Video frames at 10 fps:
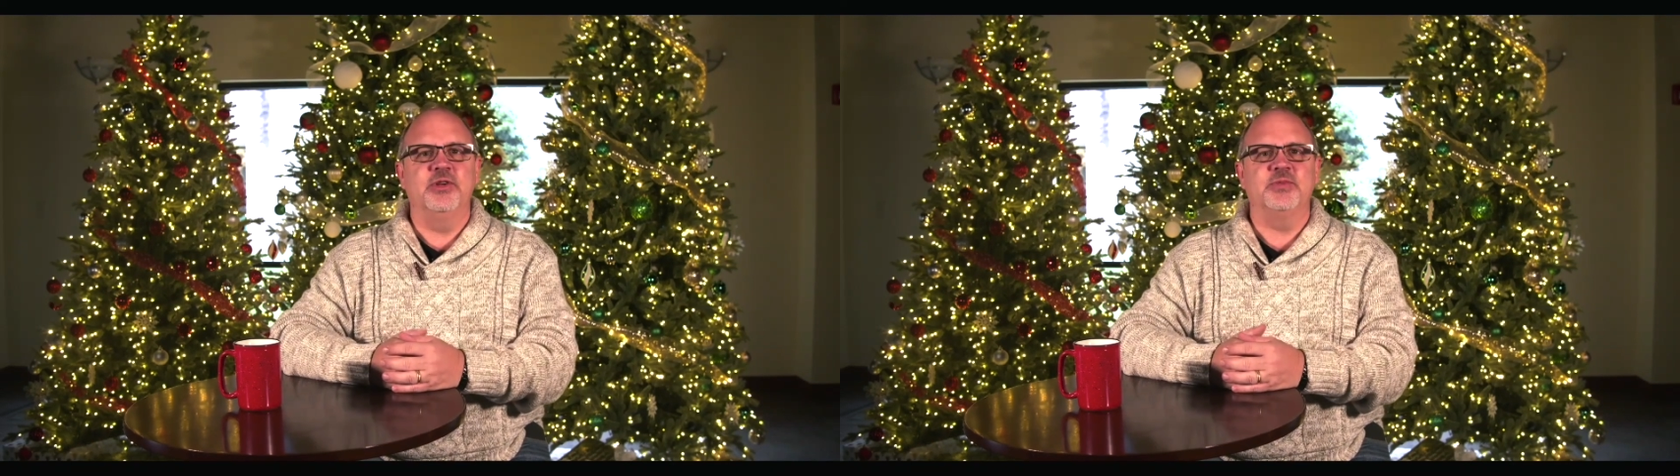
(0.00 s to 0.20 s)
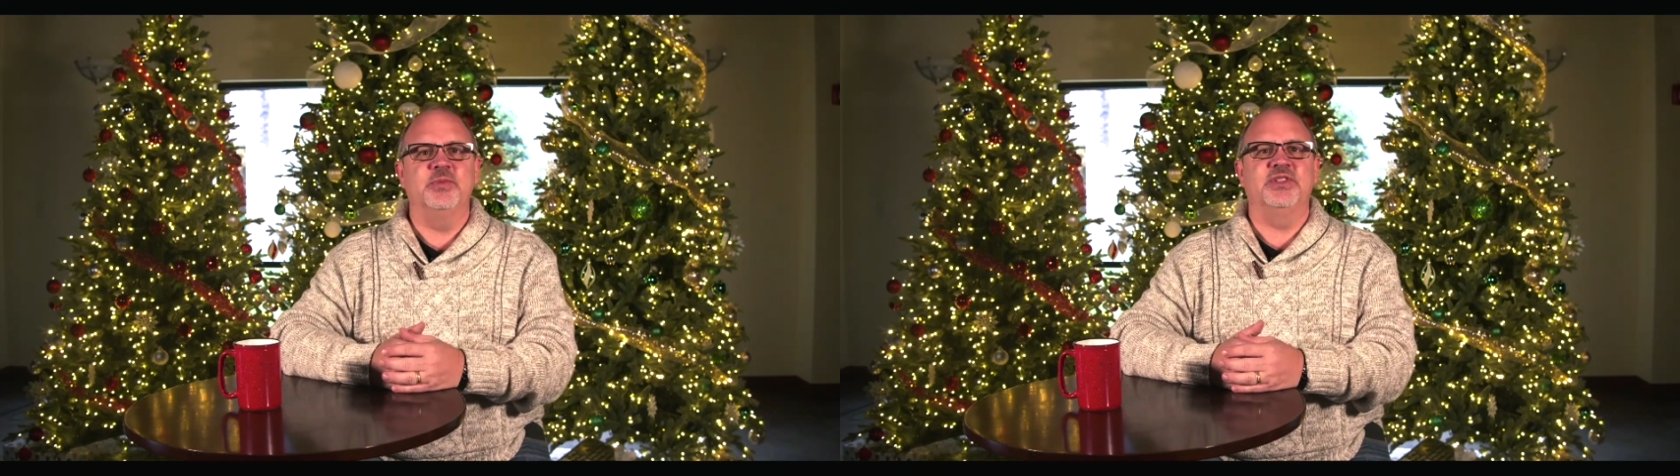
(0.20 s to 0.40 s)

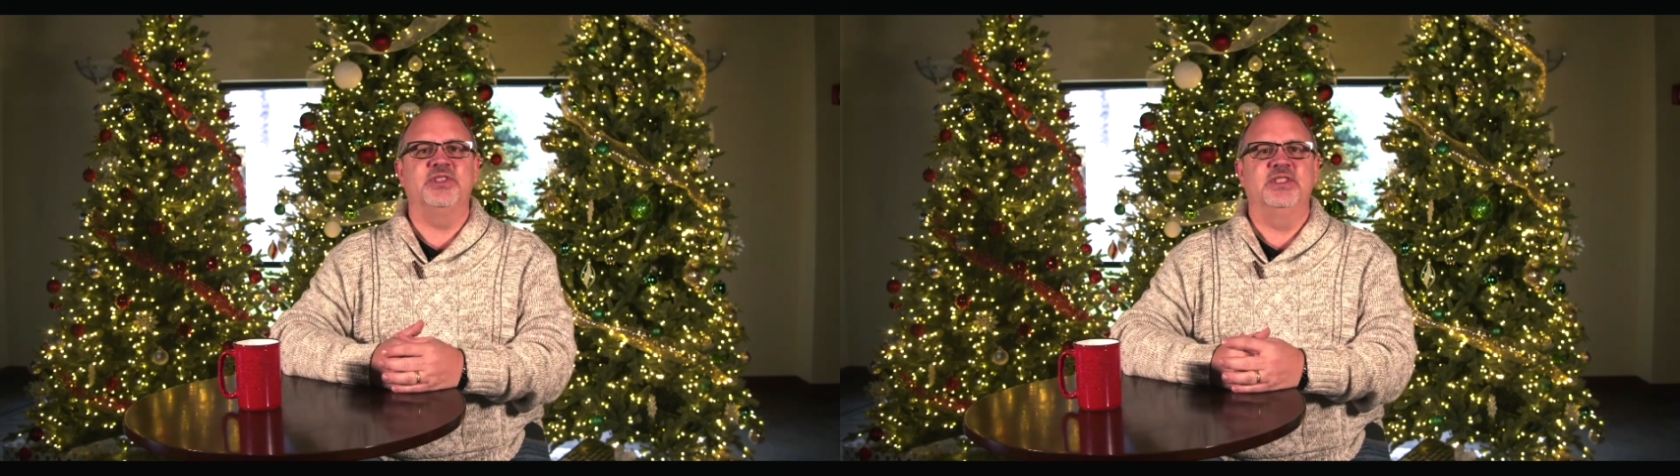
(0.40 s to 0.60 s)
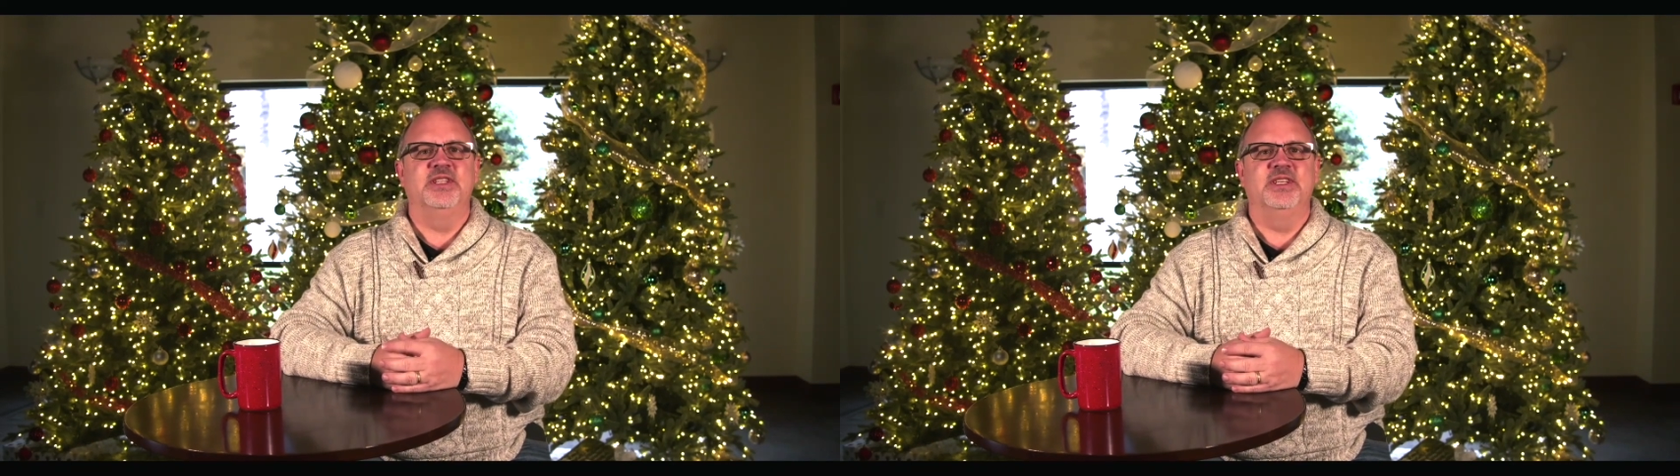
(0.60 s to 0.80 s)

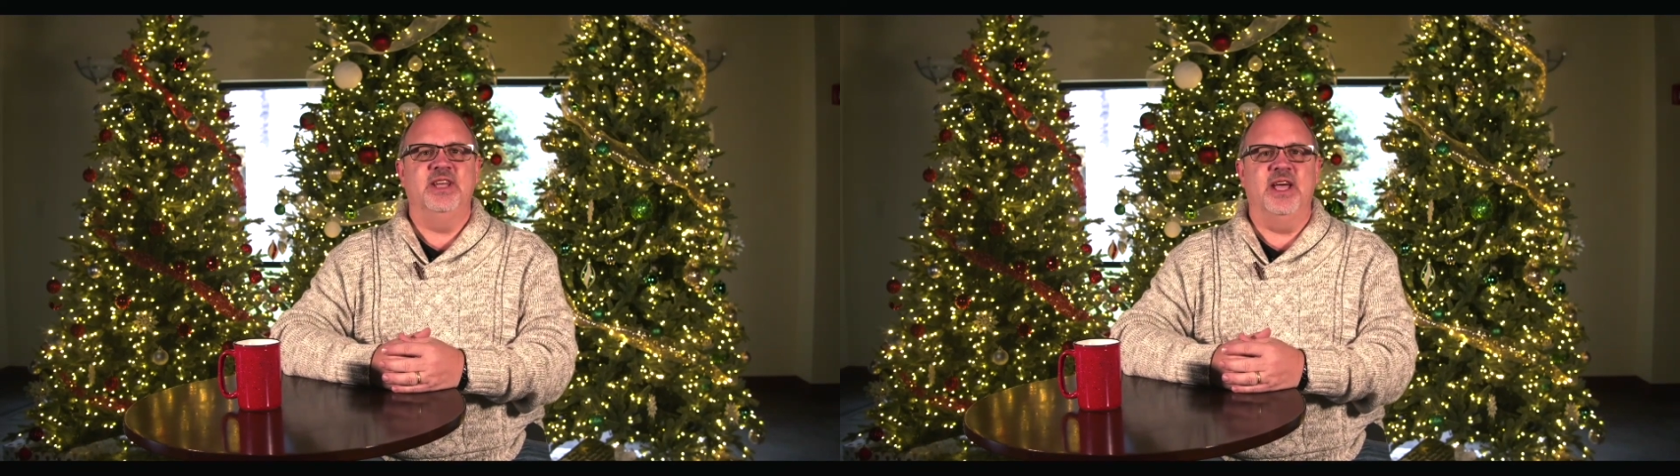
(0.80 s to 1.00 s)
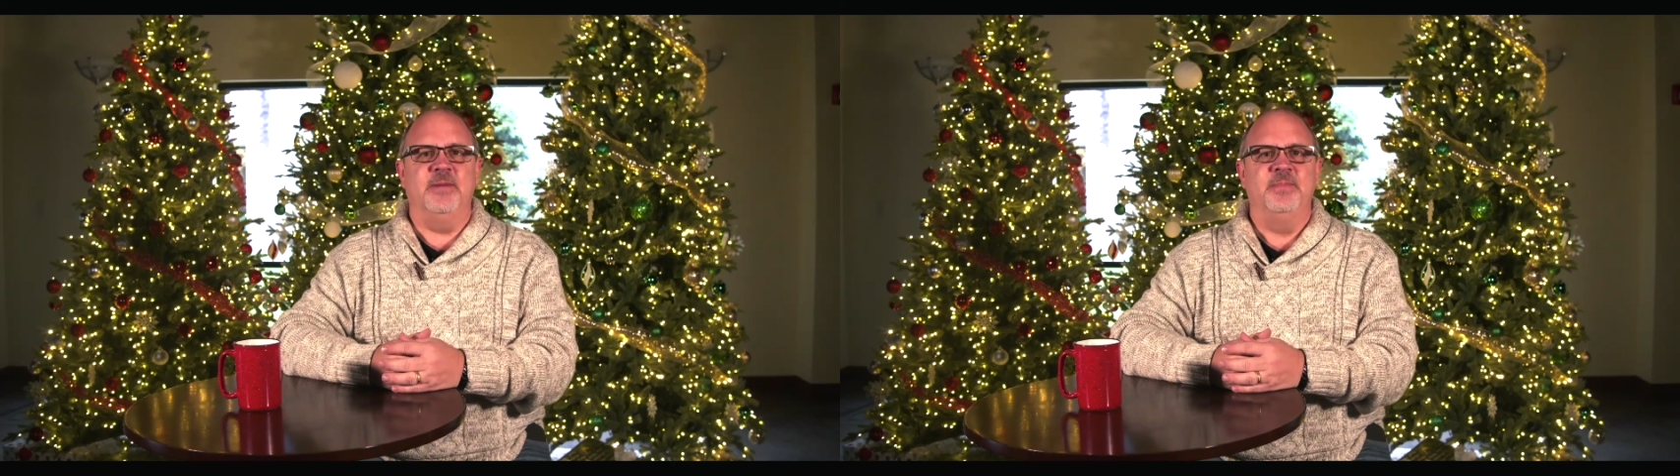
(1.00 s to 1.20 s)
Christmas
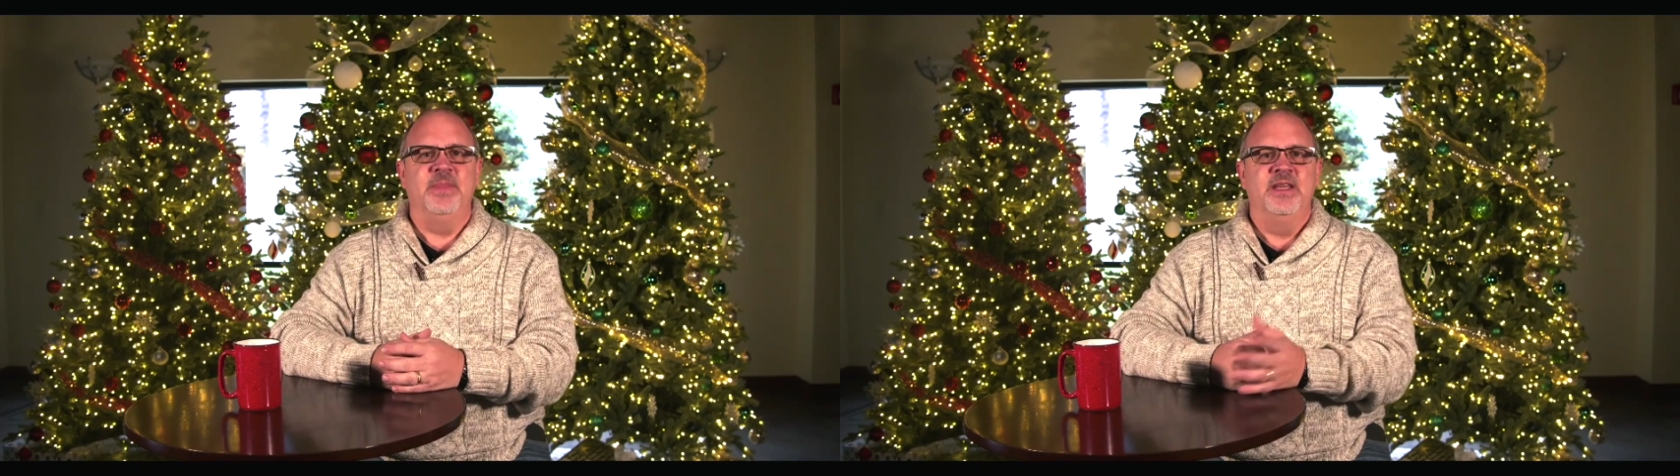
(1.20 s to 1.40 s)
Day.